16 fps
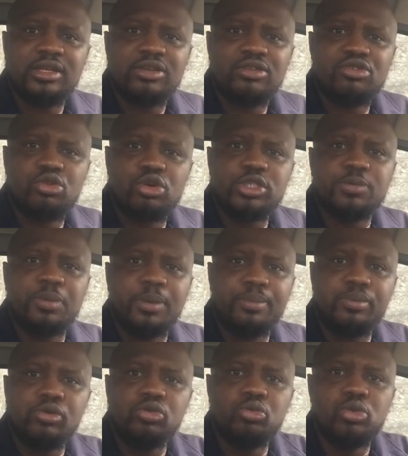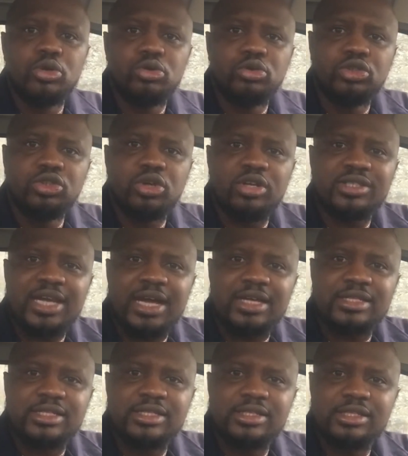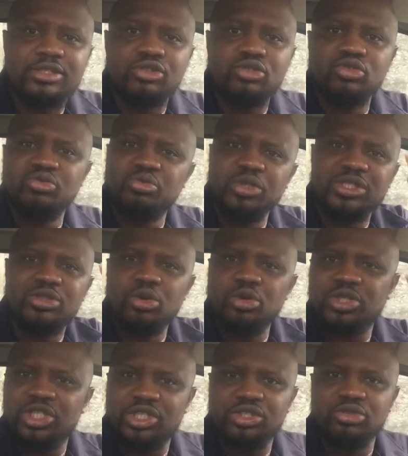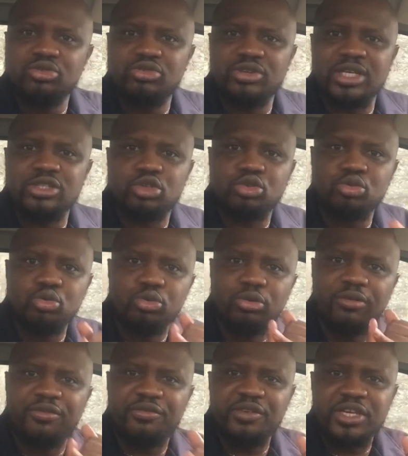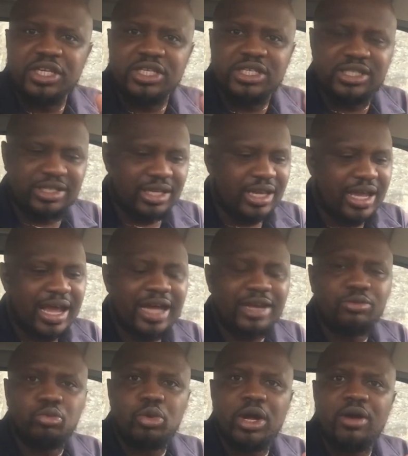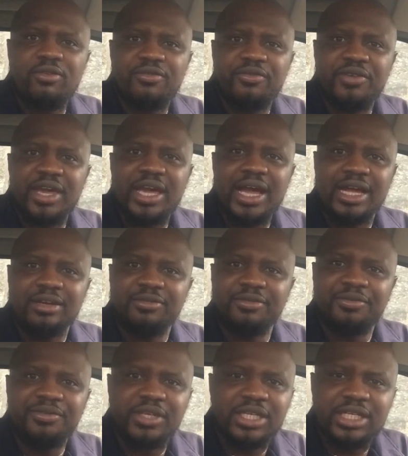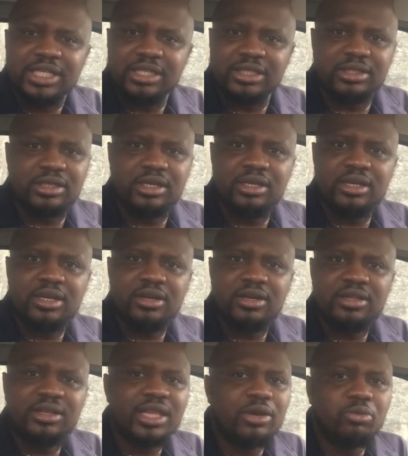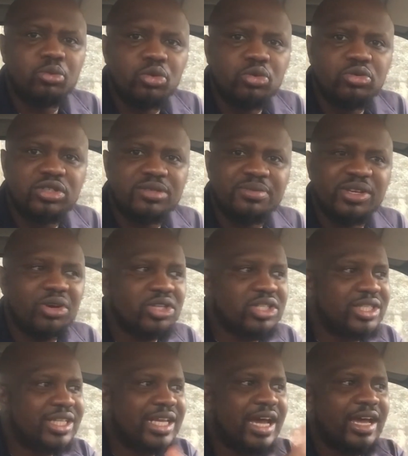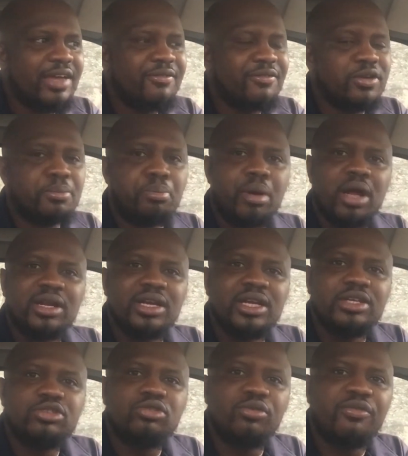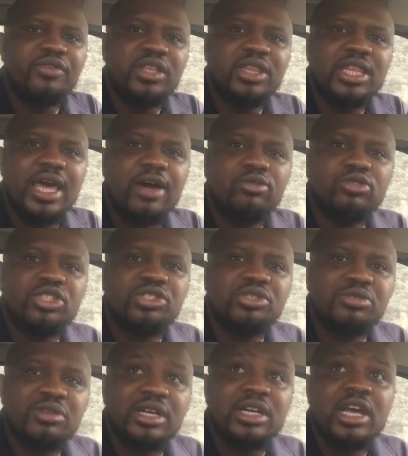Those people will not assist you with those children's school fees and welfare and feeding. They won't, because they are even battling to feed their own children.